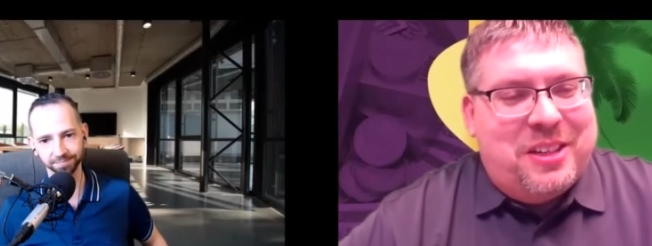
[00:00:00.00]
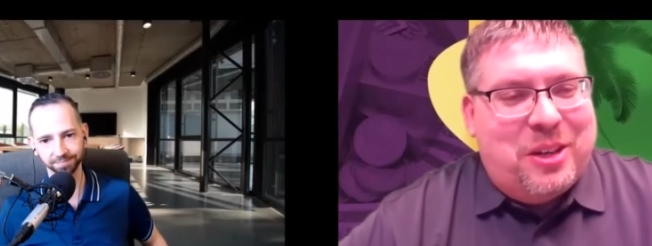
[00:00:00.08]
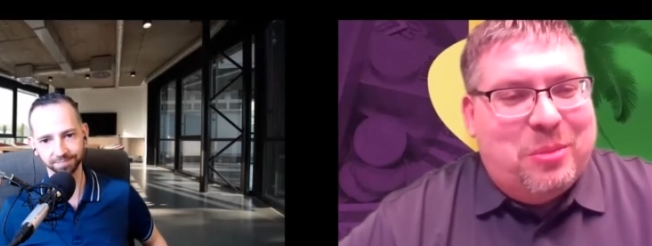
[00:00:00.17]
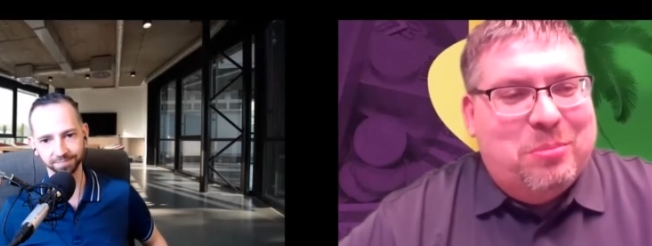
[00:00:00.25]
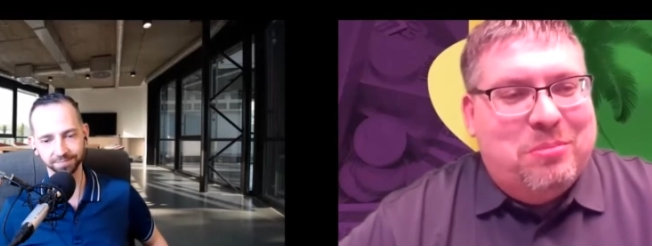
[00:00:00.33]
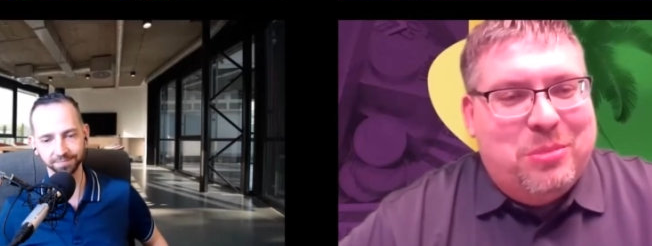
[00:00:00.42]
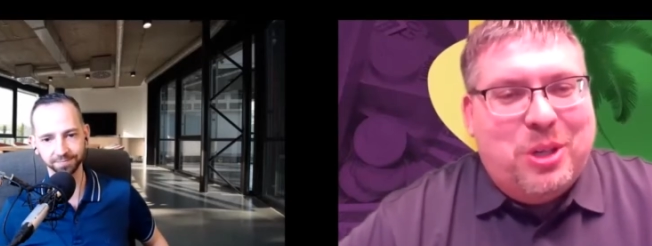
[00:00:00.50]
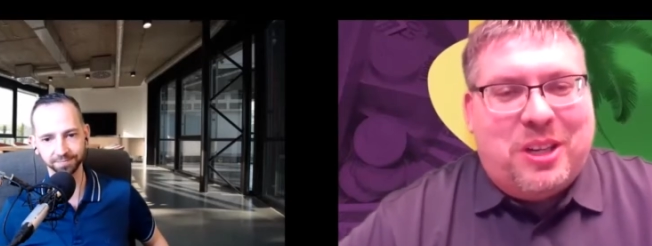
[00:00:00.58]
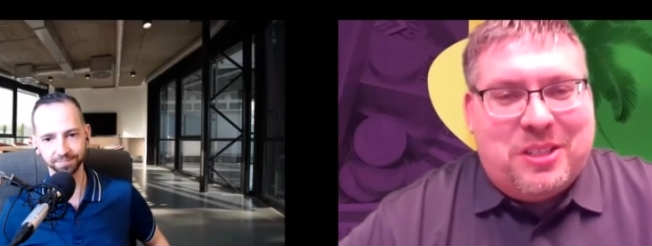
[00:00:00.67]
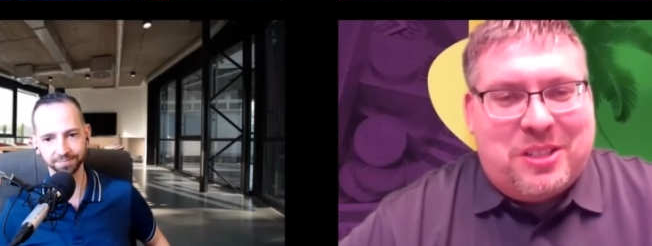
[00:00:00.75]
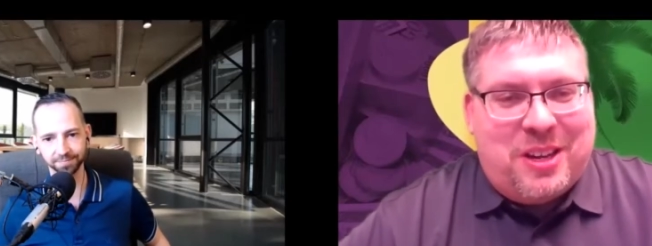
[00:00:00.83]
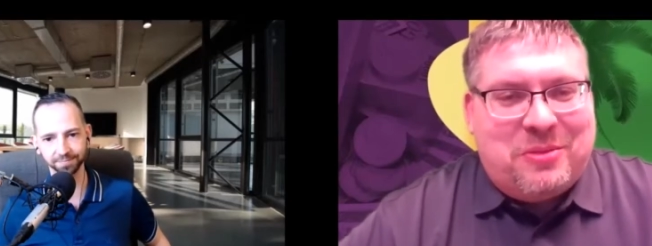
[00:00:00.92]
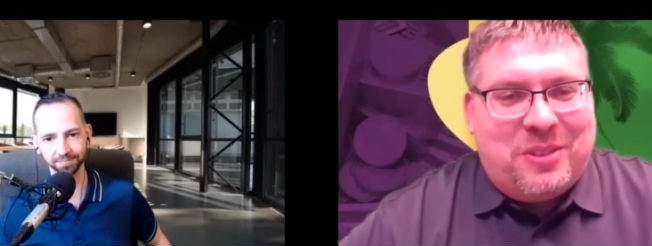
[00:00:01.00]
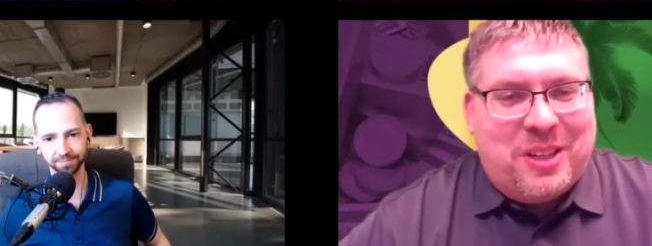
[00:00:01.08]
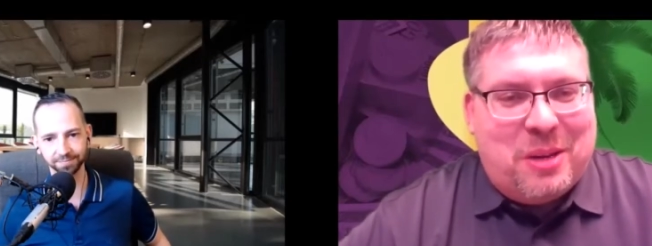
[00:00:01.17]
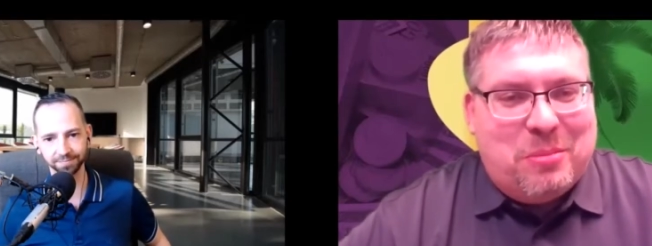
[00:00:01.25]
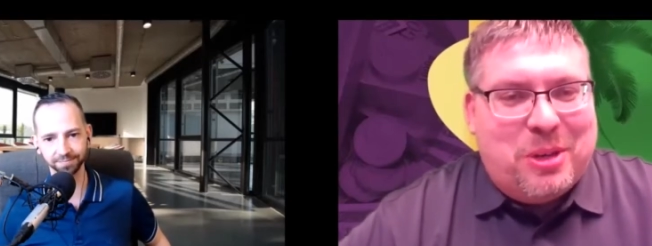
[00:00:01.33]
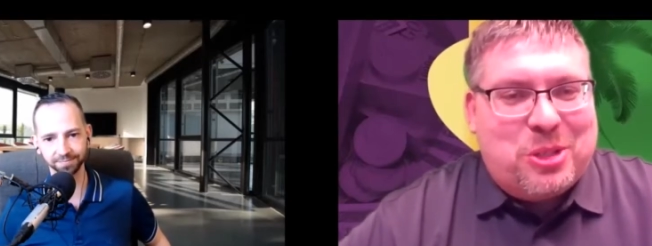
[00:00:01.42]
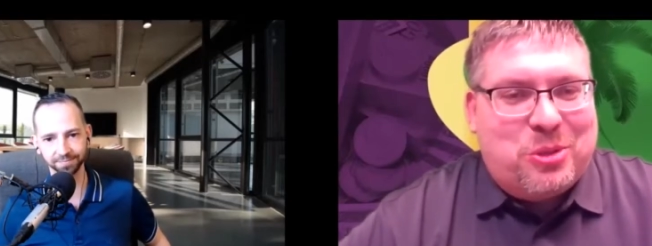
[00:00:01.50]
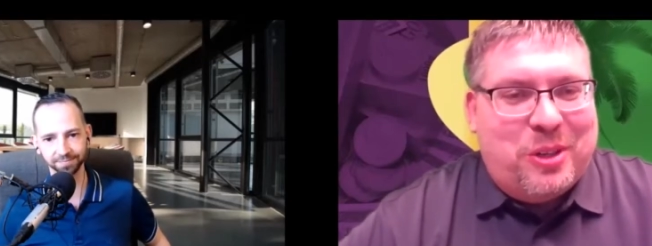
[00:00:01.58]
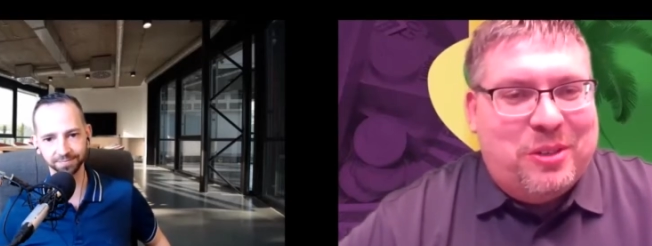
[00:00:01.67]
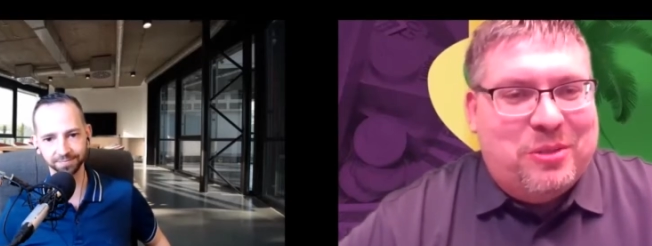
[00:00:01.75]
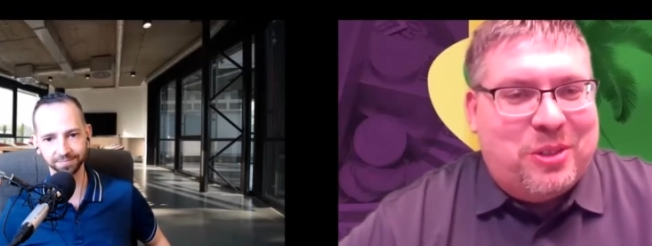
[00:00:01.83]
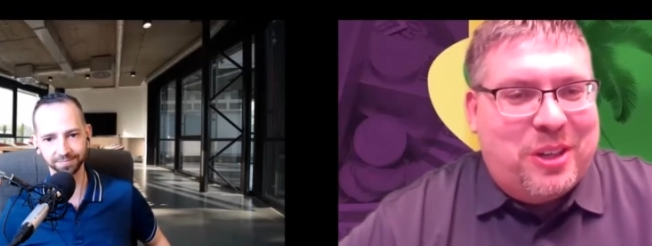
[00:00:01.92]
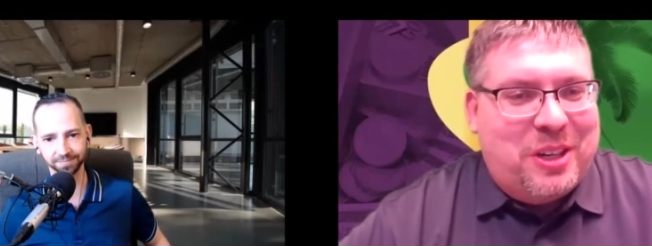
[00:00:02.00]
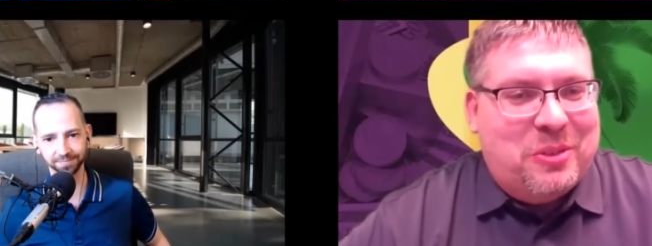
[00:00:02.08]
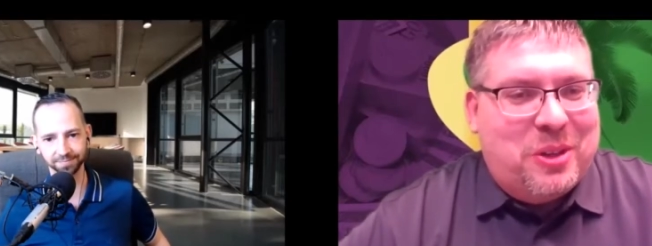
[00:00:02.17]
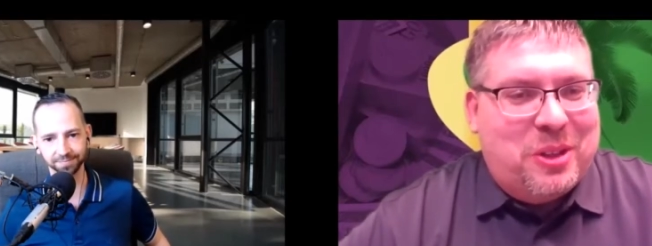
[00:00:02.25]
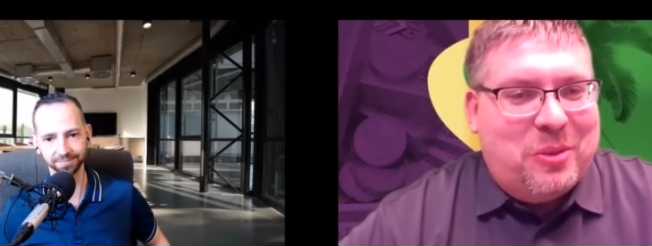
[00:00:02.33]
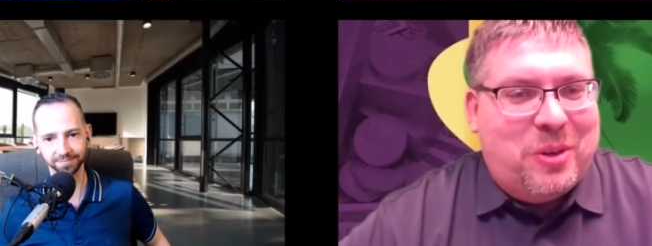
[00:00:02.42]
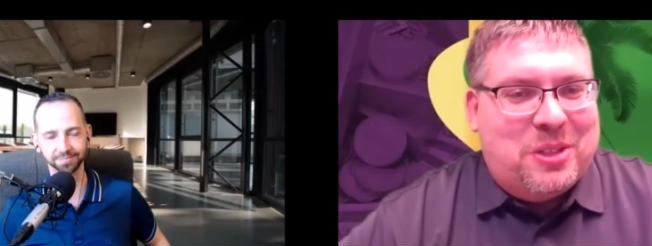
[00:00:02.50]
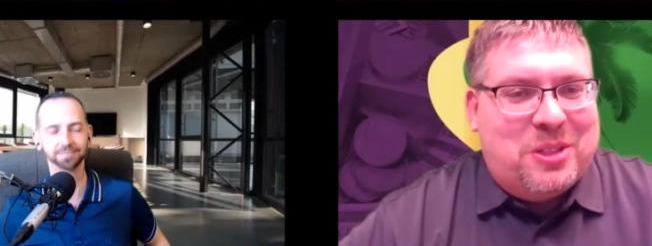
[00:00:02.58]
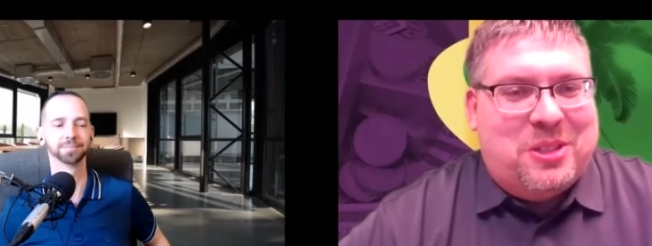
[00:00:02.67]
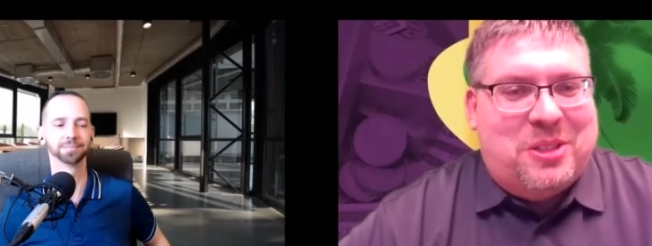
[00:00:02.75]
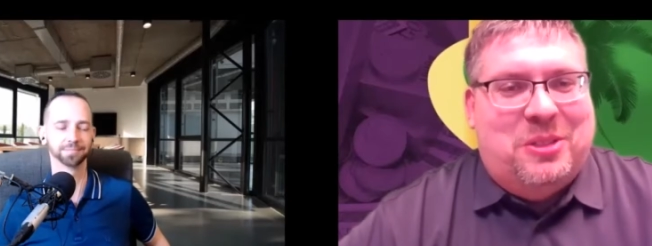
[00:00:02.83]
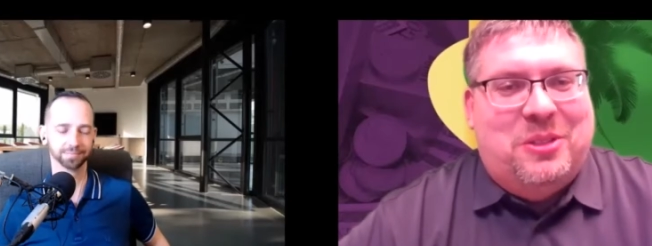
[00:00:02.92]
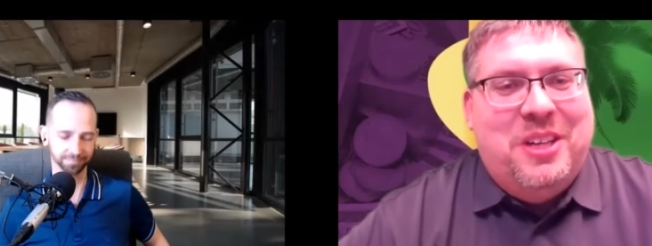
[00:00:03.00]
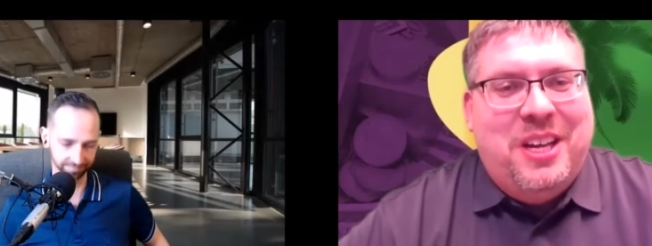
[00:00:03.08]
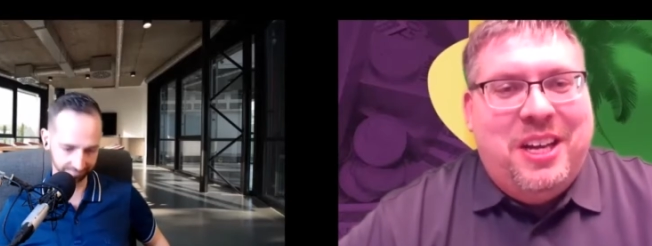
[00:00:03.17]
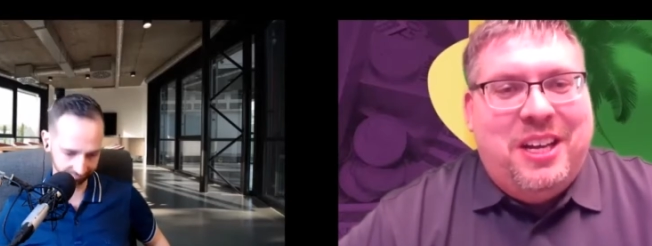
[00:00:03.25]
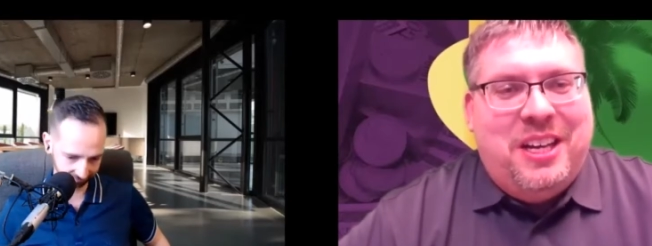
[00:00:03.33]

Speaker 1: your book is definitely a must read for anyone that wants to